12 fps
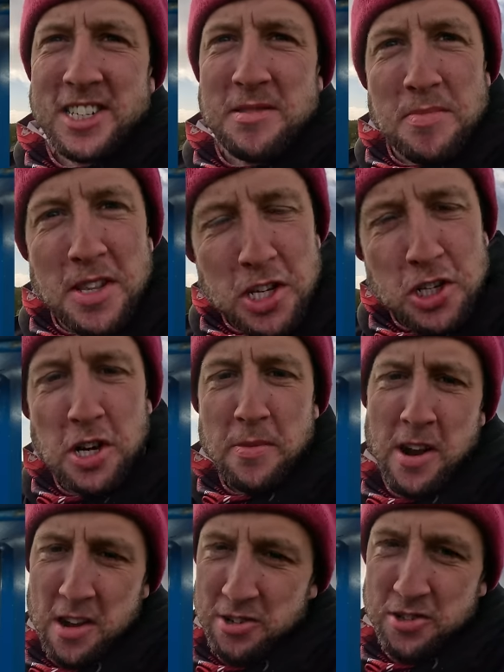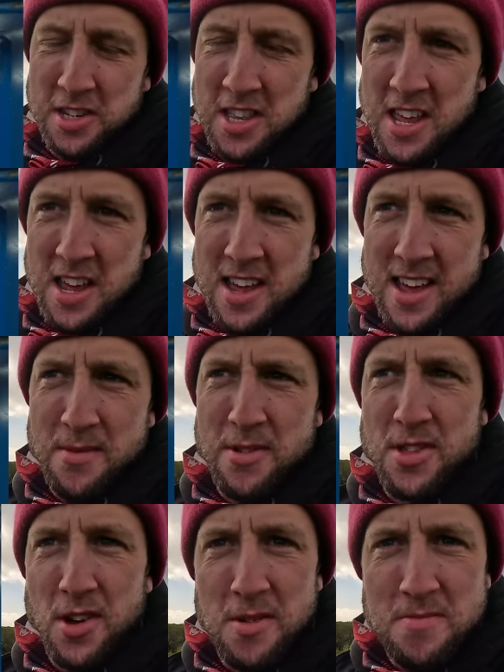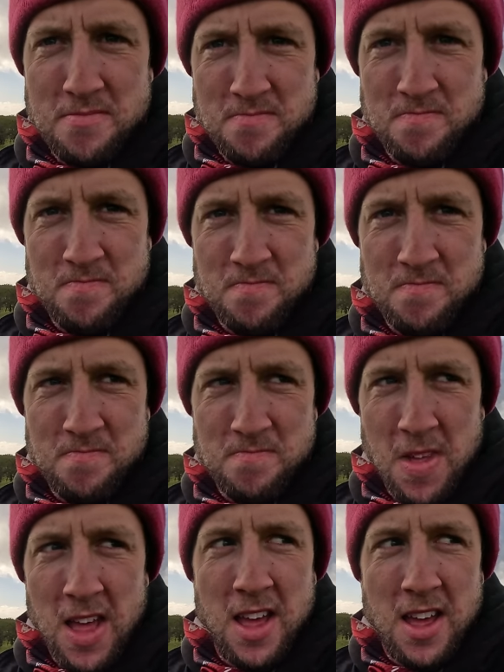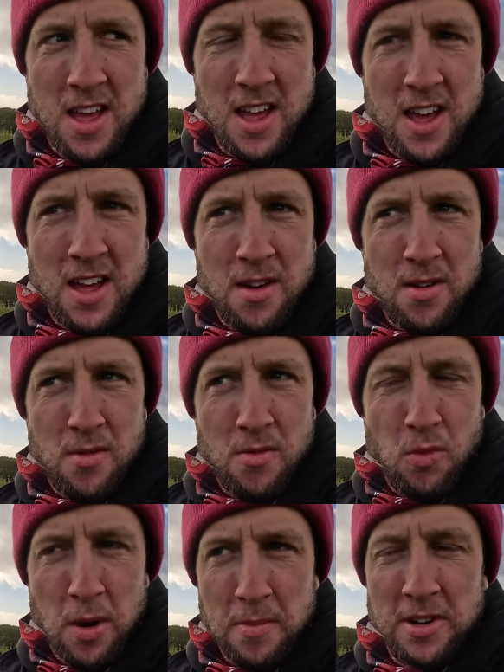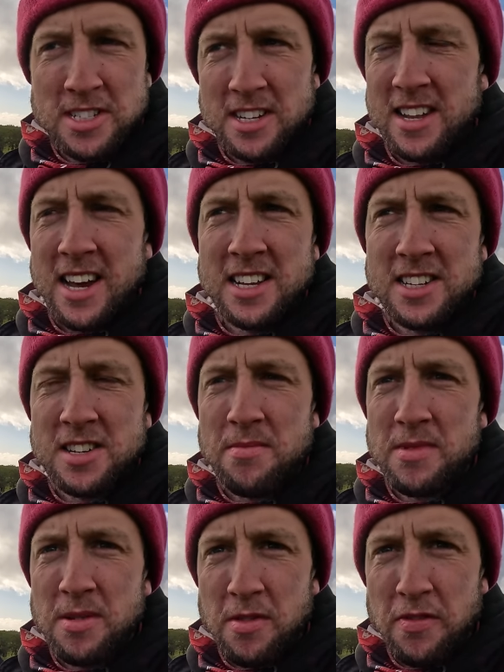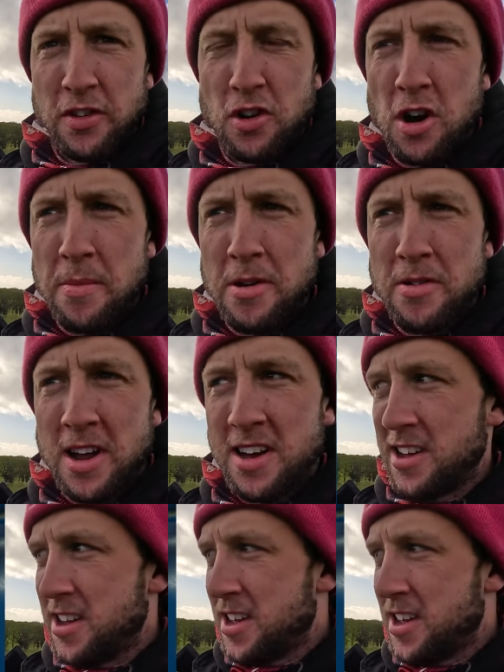sheep, but there should have been 100. And we thought, one must have died or something, and we forgot about it.